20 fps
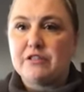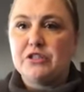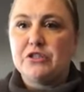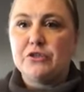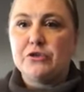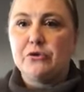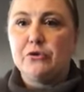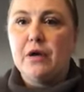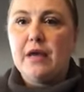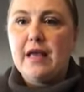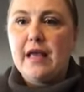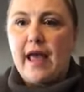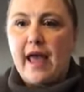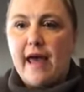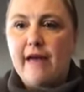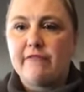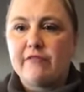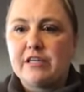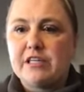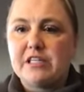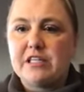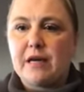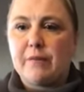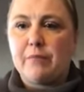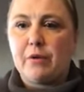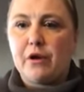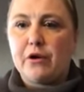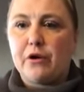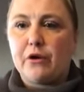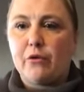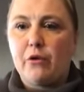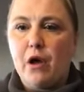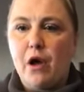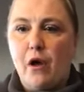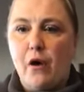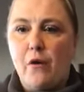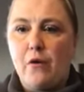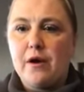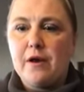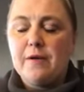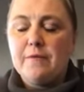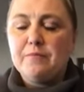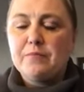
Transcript: to do every step on your own,